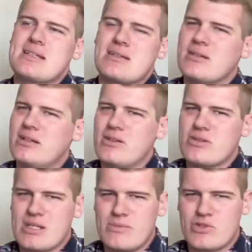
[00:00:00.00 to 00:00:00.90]
still going to do
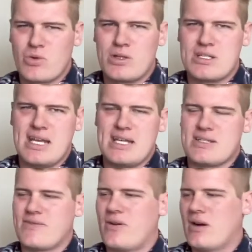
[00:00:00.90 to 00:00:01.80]
some shorts
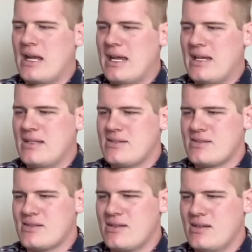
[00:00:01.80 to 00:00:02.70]
as far
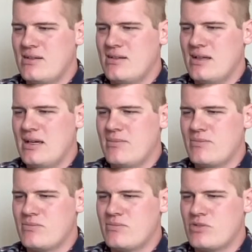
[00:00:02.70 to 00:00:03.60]
as
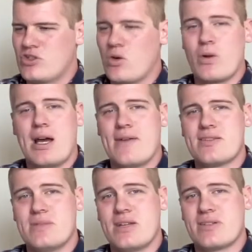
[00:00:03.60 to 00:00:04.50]
showing off
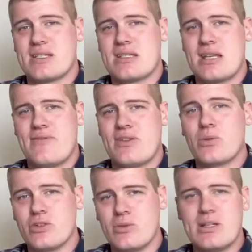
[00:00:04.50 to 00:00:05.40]
some different stuff that
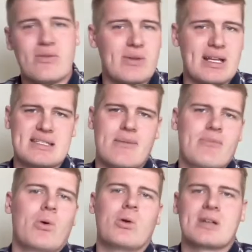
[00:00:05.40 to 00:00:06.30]
we're doing. If we get
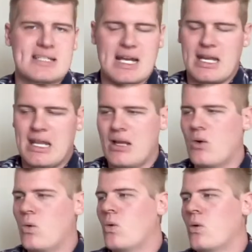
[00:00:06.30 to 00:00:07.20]
something more exciting
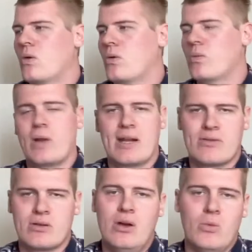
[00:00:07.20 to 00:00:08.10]
or
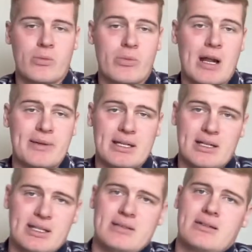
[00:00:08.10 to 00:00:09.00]
whatever, we're probably
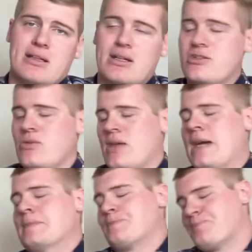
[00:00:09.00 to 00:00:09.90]
gonna do
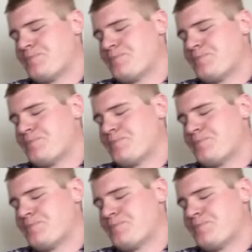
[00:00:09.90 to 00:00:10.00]
that.